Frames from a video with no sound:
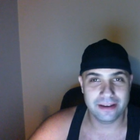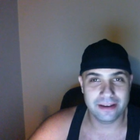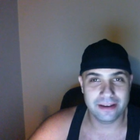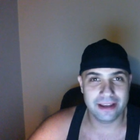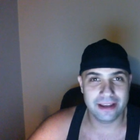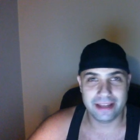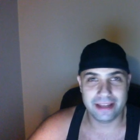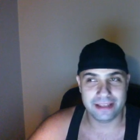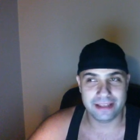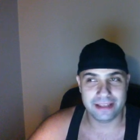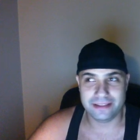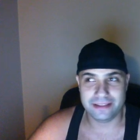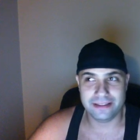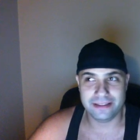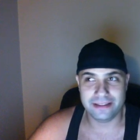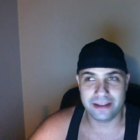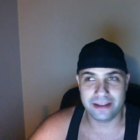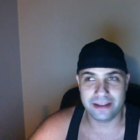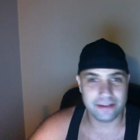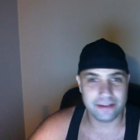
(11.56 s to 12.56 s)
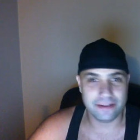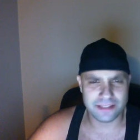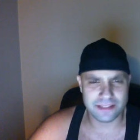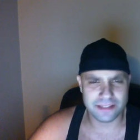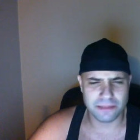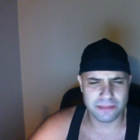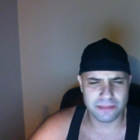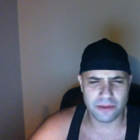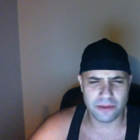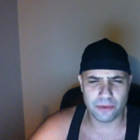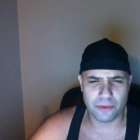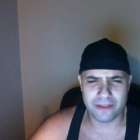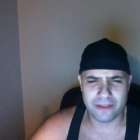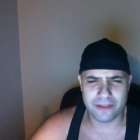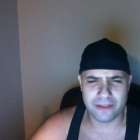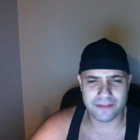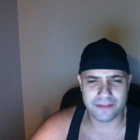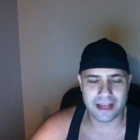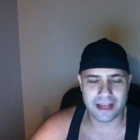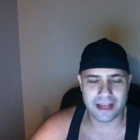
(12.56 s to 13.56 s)
and they did it some other way, I
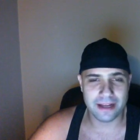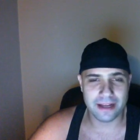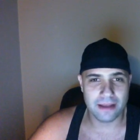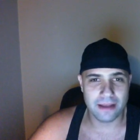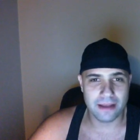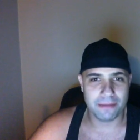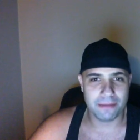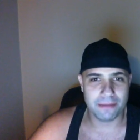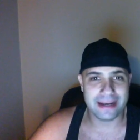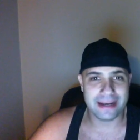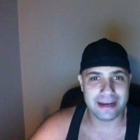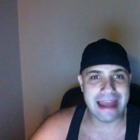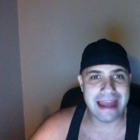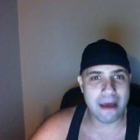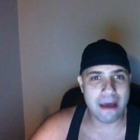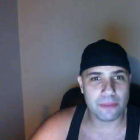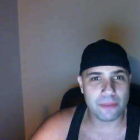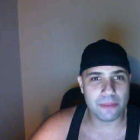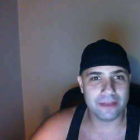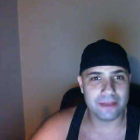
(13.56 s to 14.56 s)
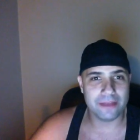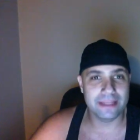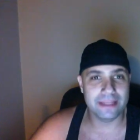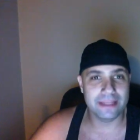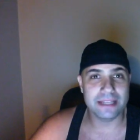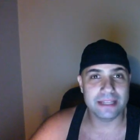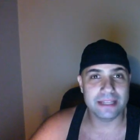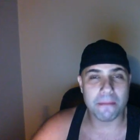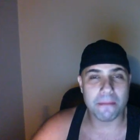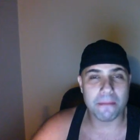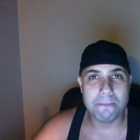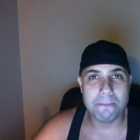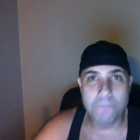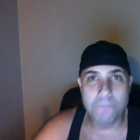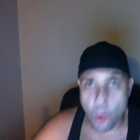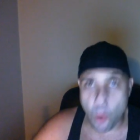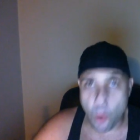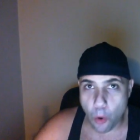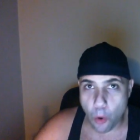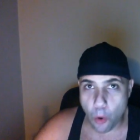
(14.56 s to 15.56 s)
forgot. But now they leaked
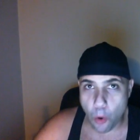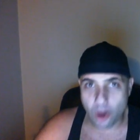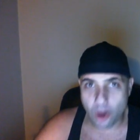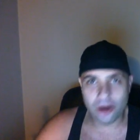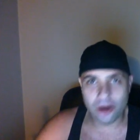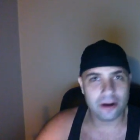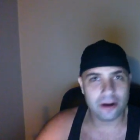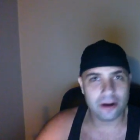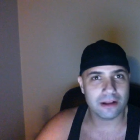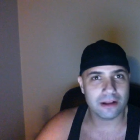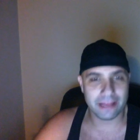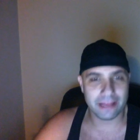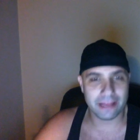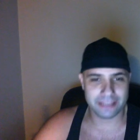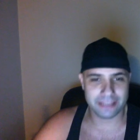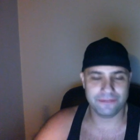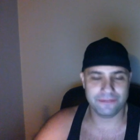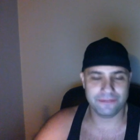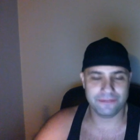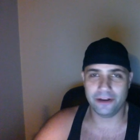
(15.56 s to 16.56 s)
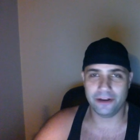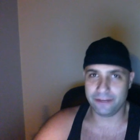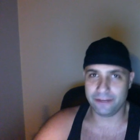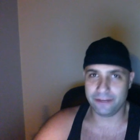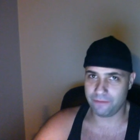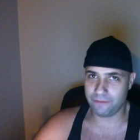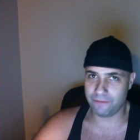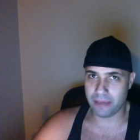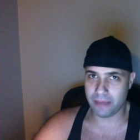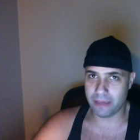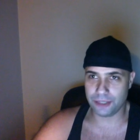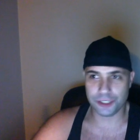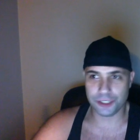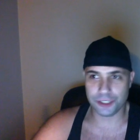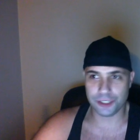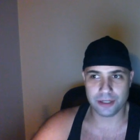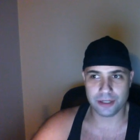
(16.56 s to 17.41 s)
more classified information.